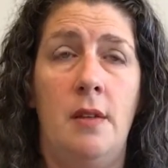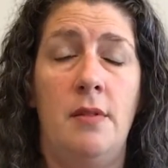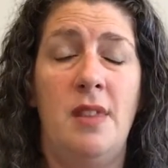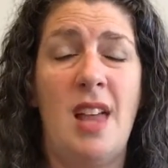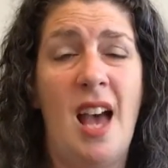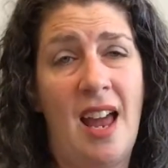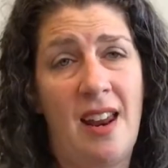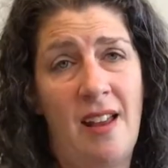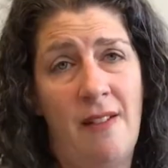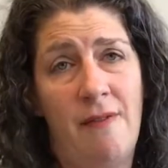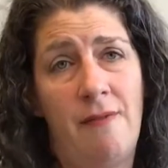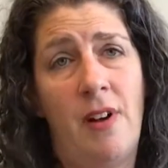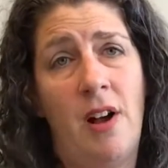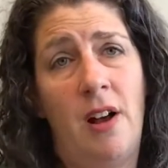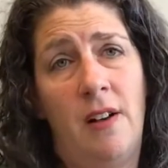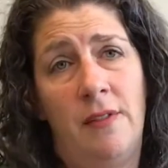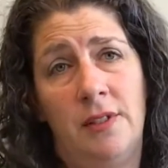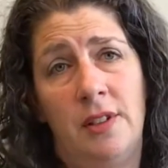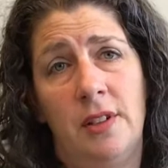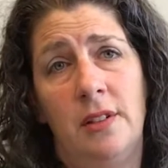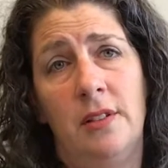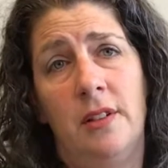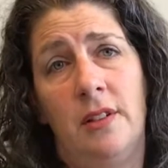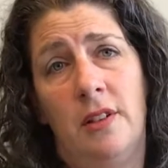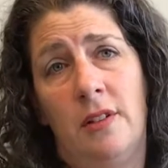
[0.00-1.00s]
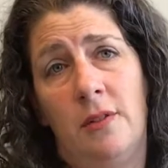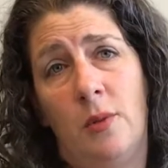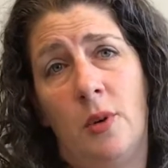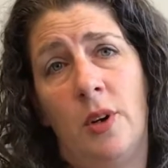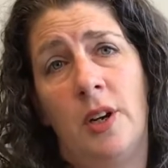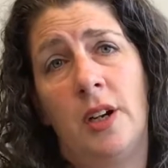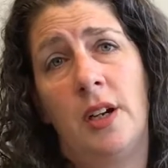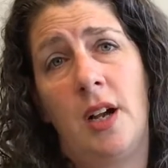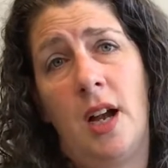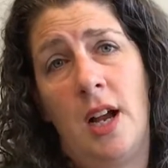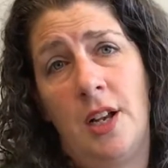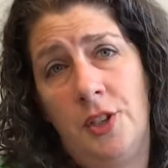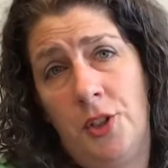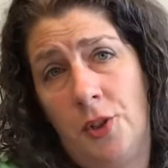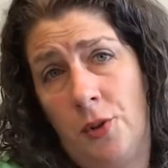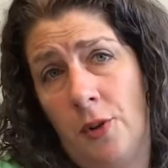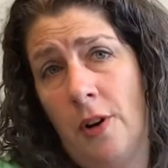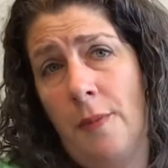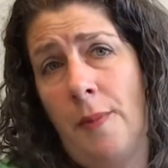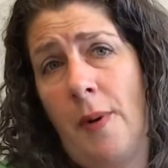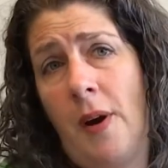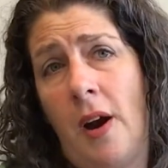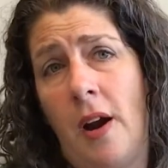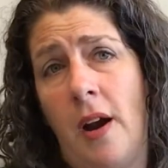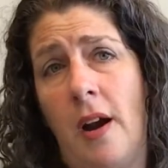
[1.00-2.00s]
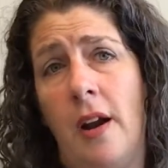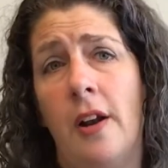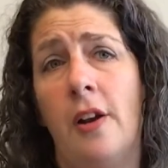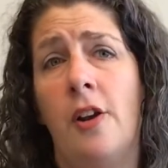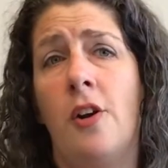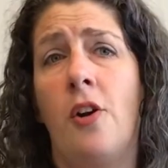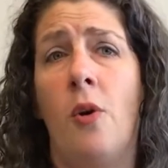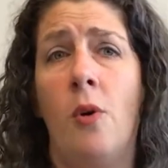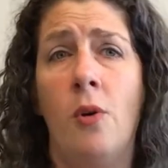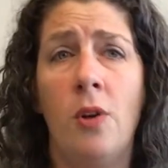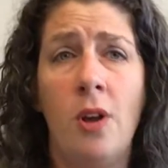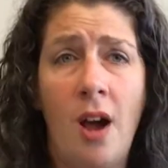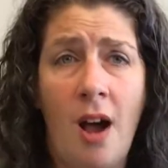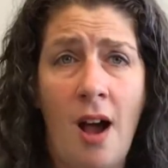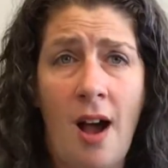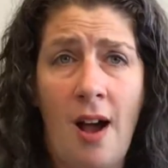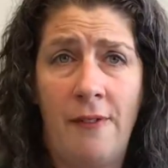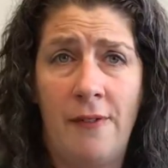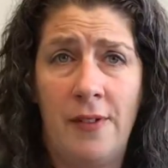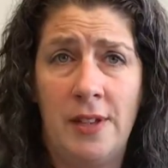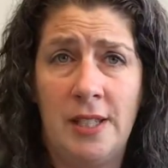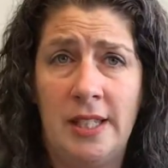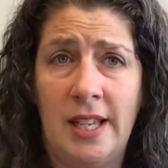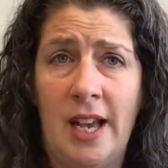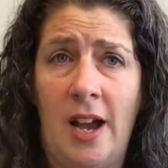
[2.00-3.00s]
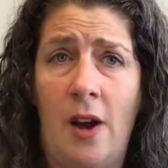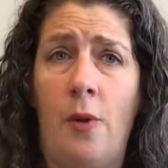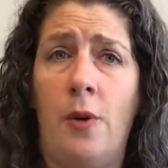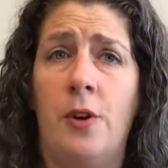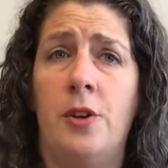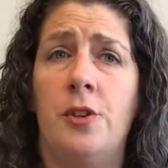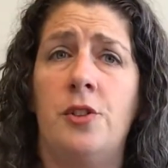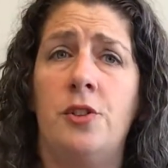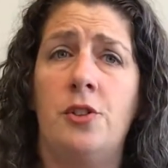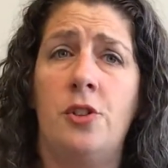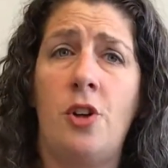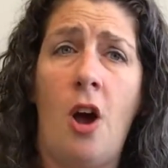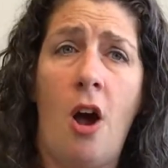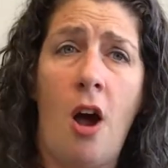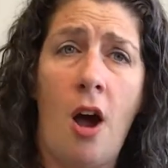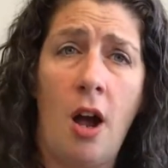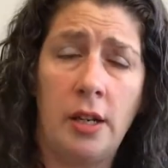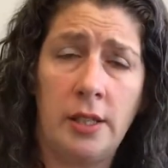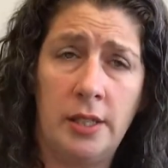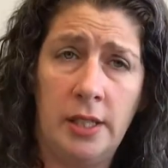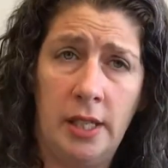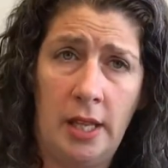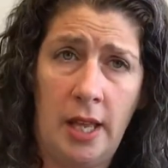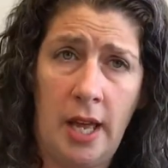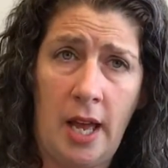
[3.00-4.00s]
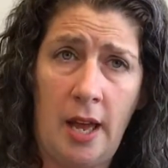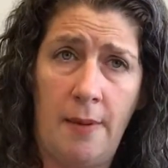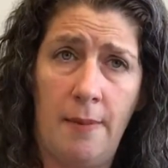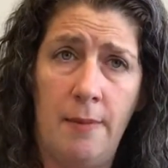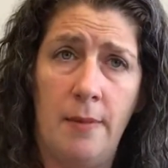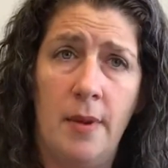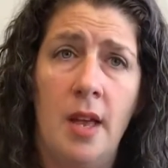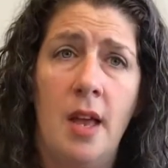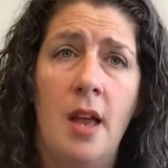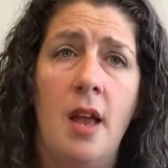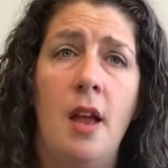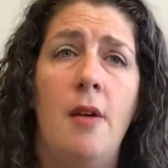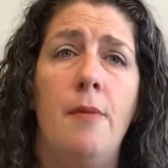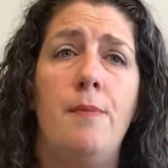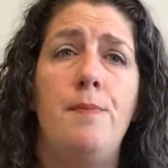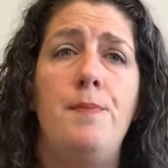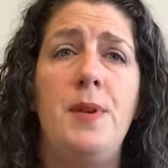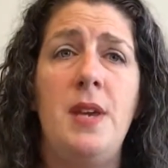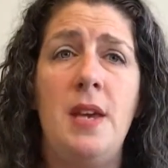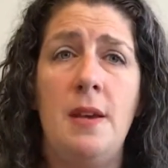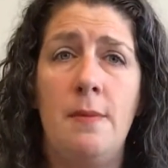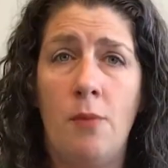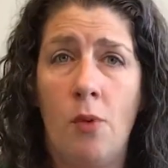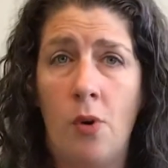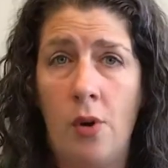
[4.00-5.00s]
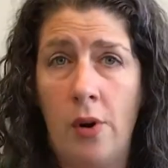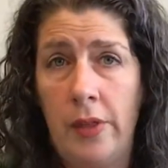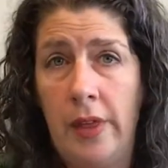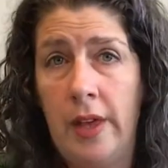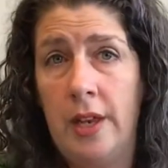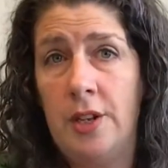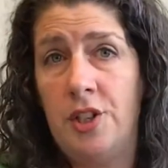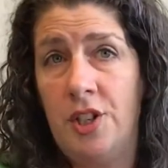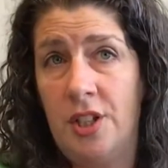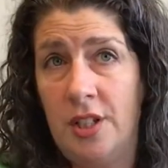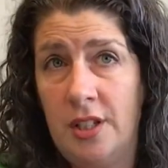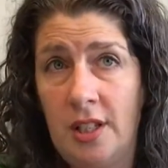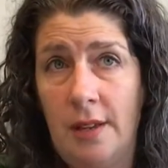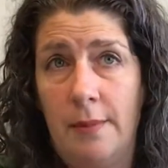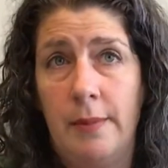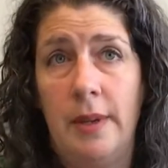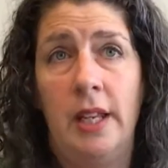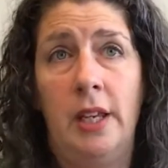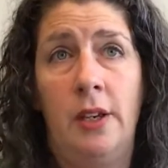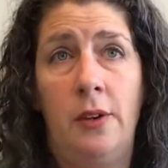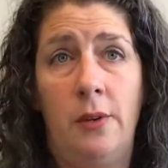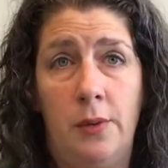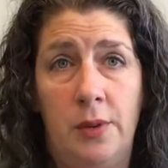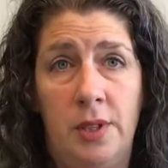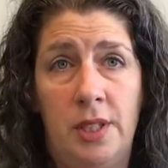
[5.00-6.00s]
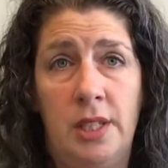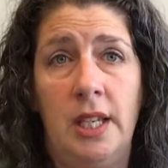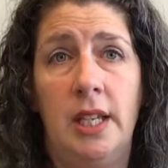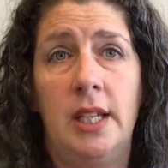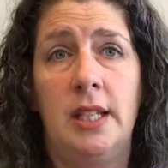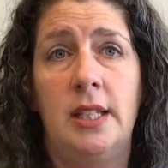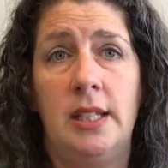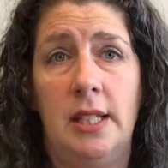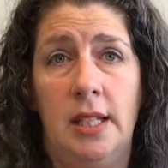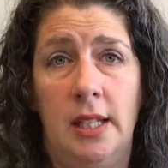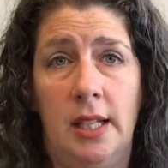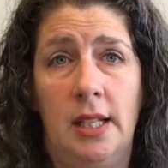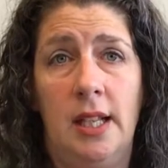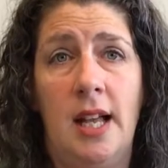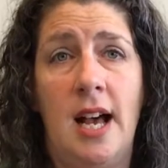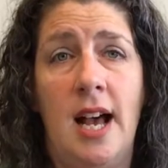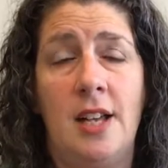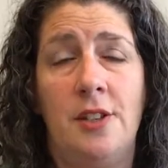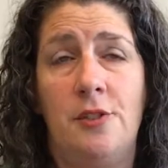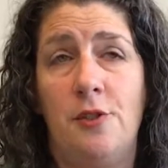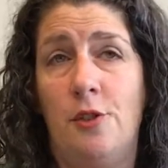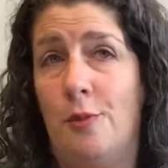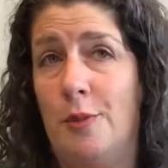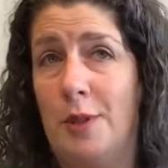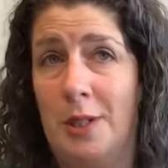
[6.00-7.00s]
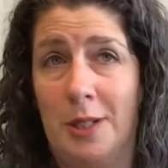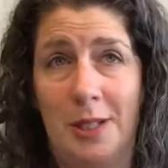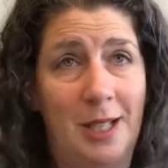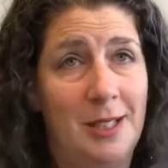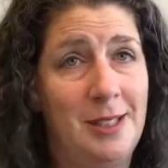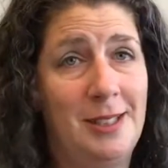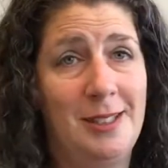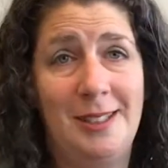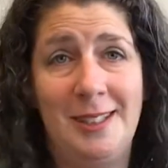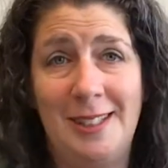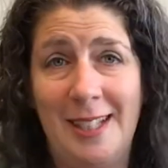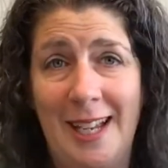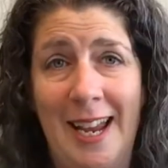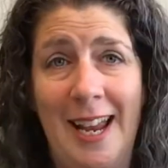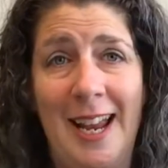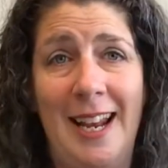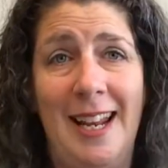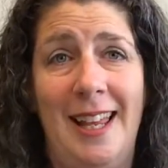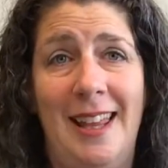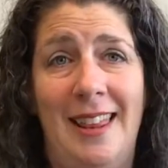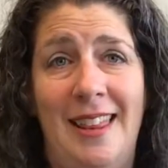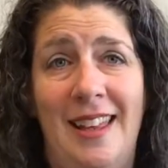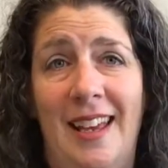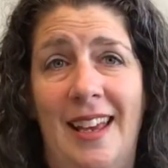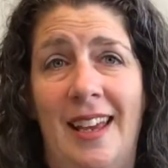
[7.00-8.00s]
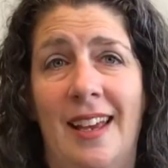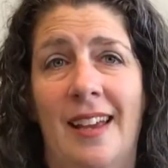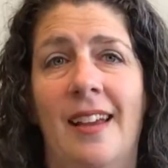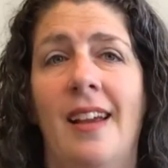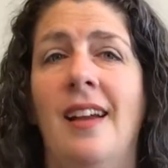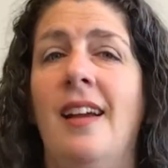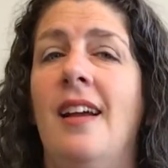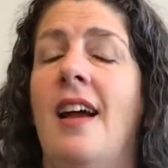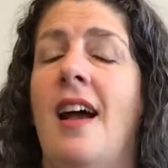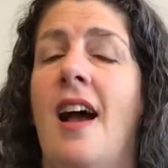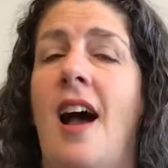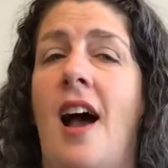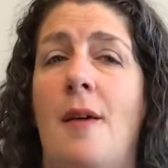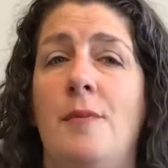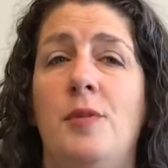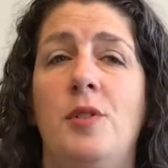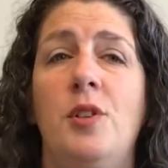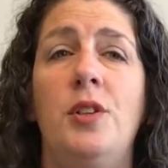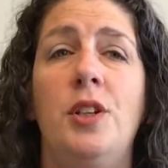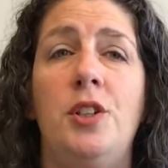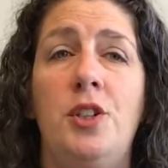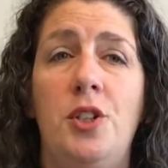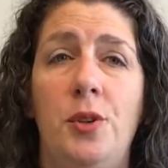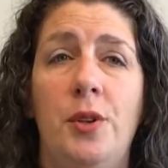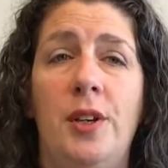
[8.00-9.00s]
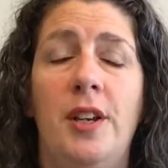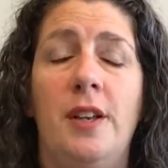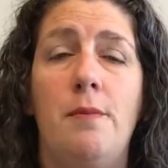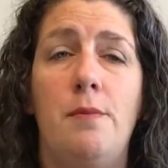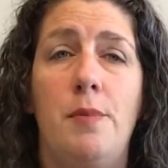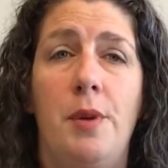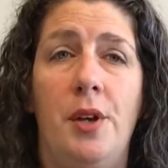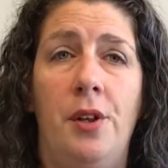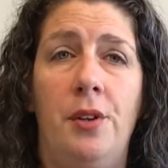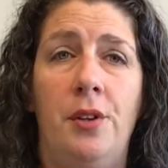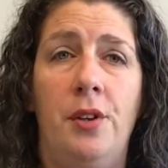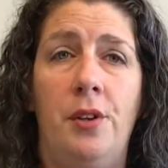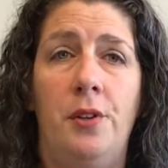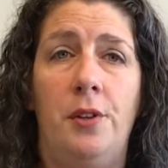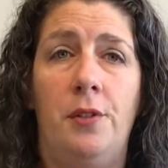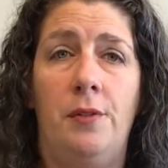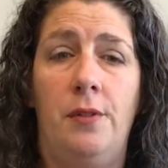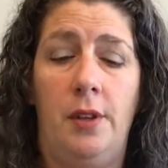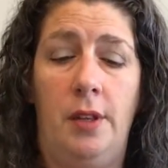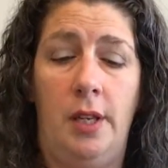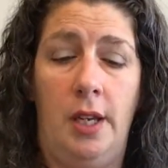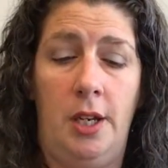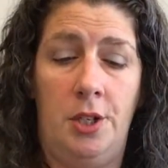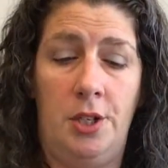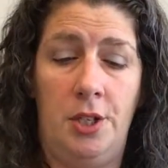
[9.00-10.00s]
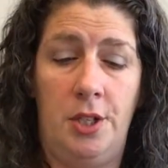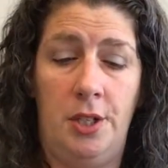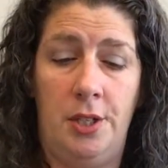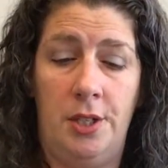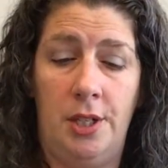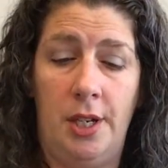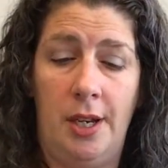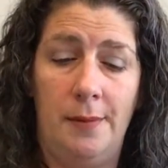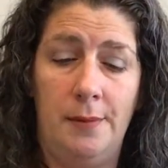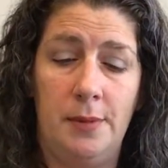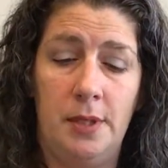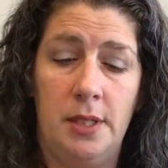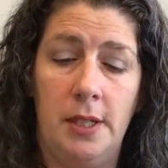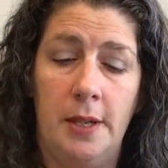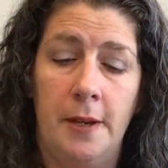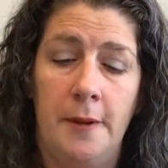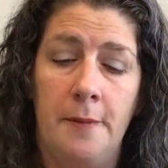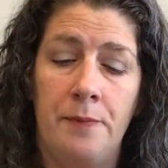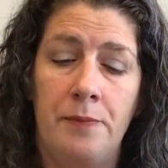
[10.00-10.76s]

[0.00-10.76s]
That involves a little work on your part. Go to office hours, talk to them. Be more than just somebody who sits in the classroom and doesn't say anything, so that you can build those relationships.